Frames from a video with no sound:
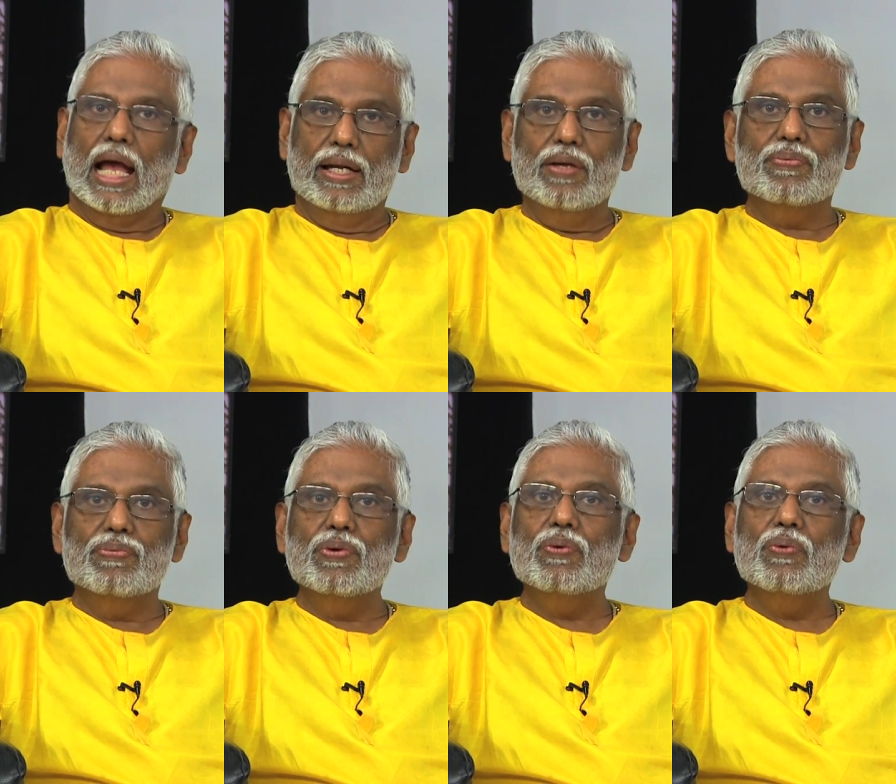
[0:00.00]
And
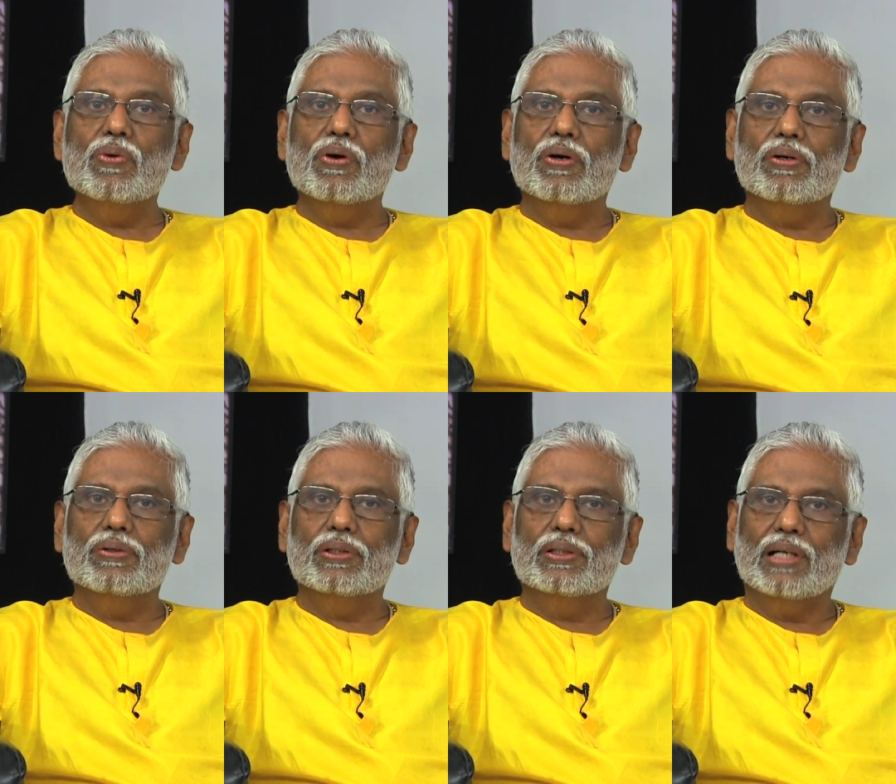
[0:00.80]
if you
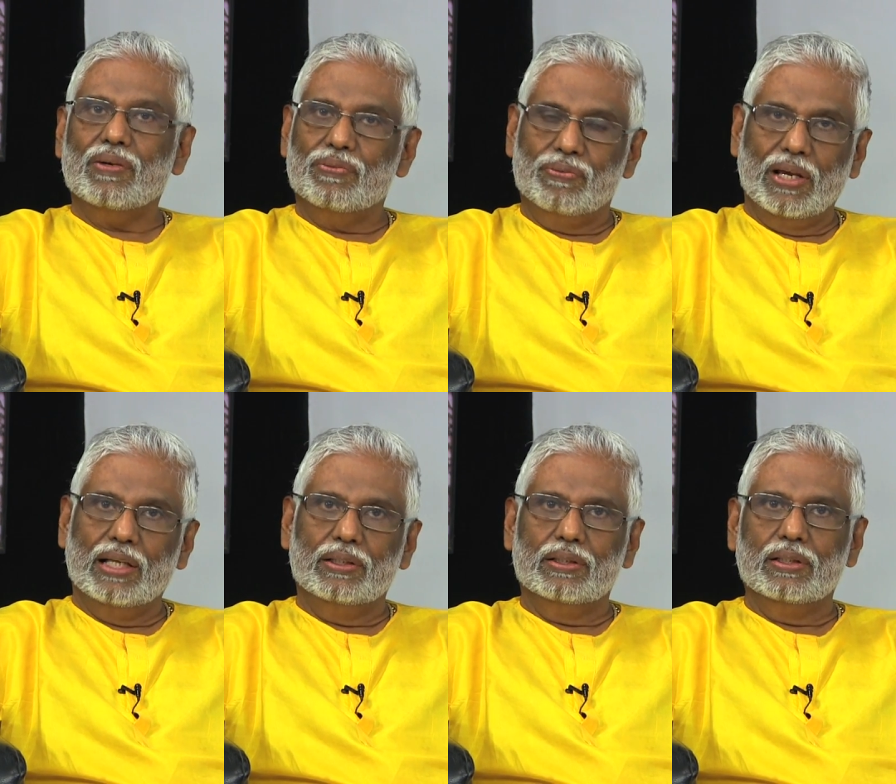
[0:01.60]
have
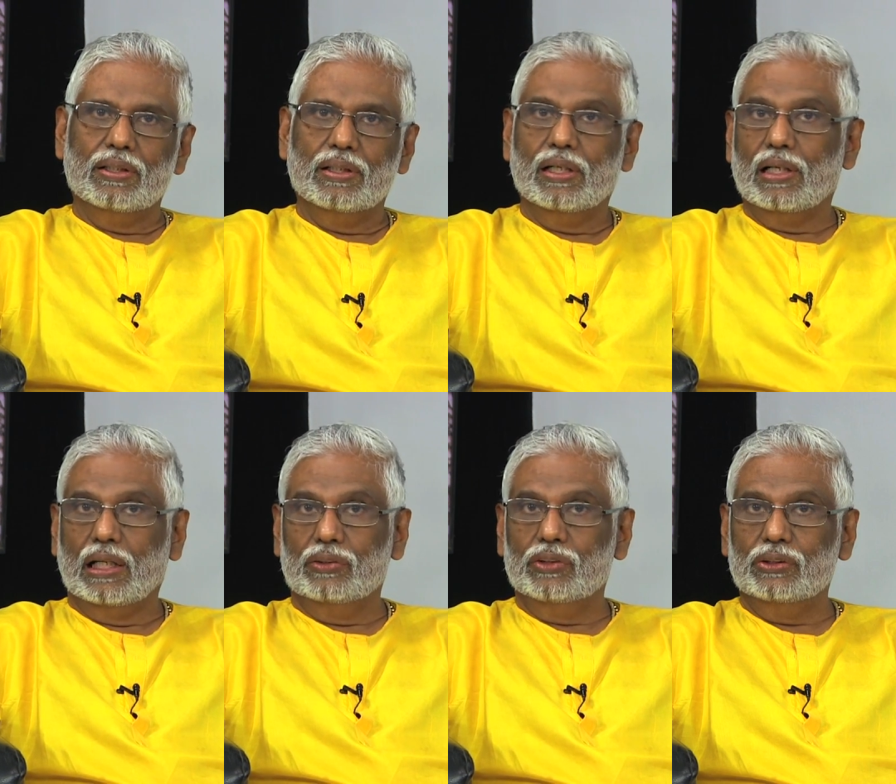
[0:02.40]
faith,
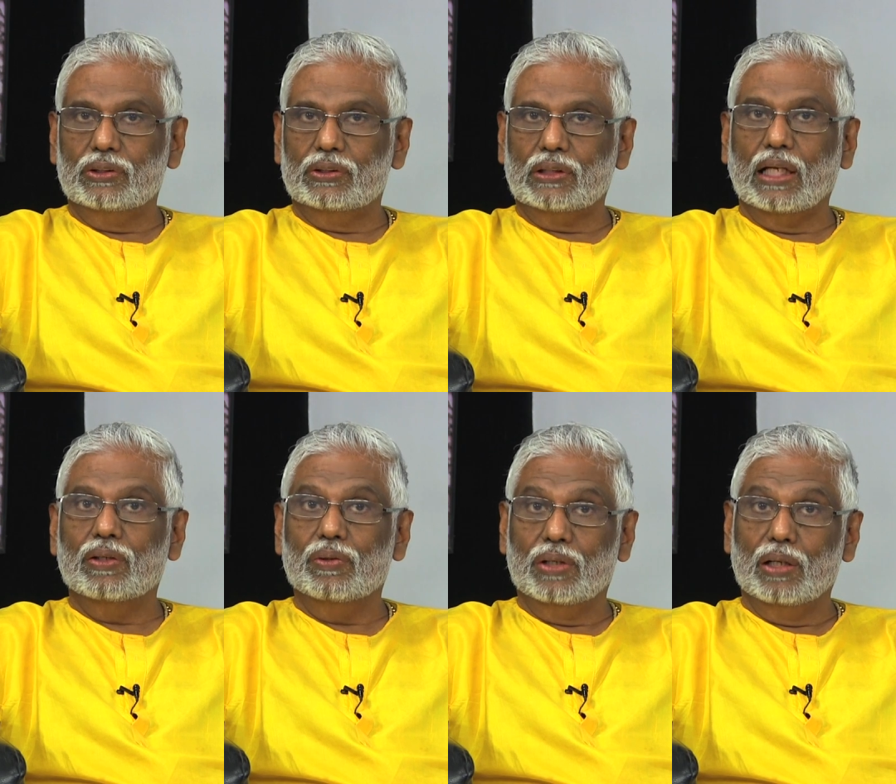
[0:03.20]
like Jesus
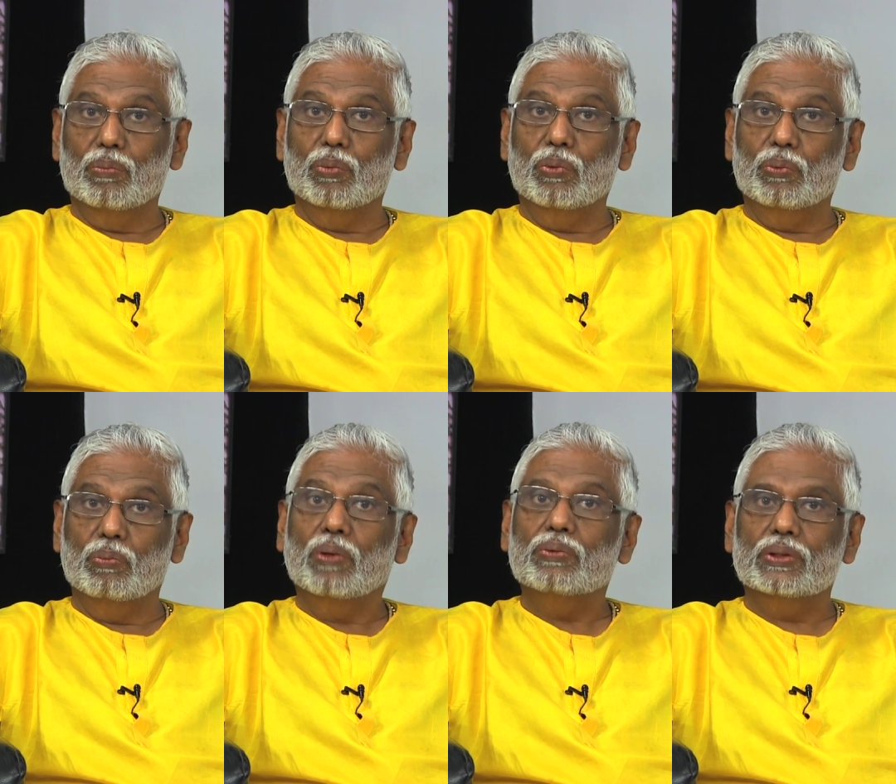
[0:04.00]
said, you can
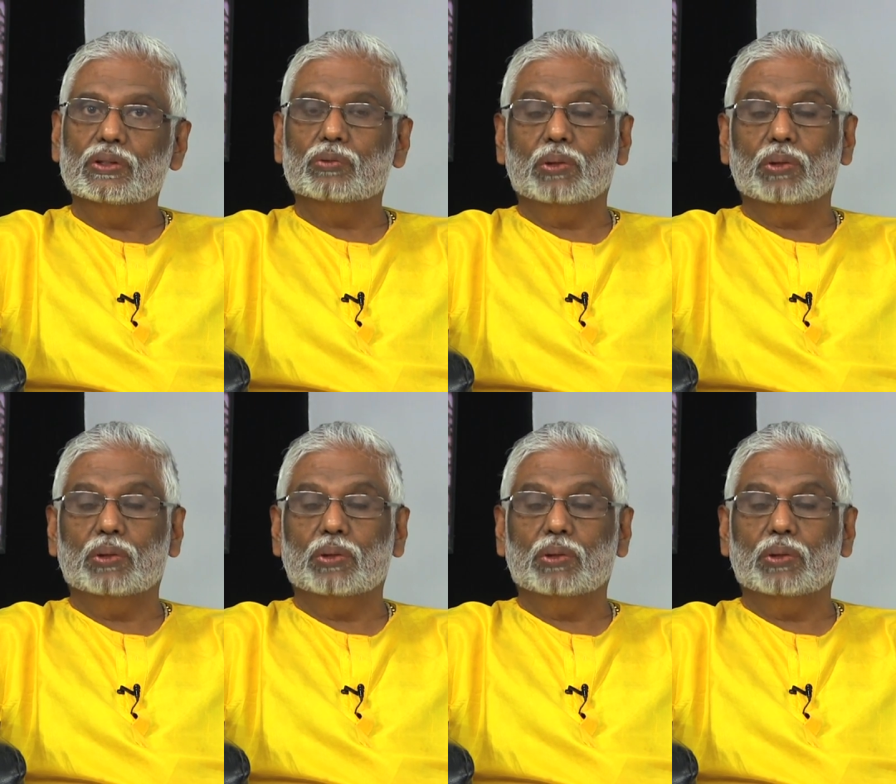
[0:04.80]
move mountains.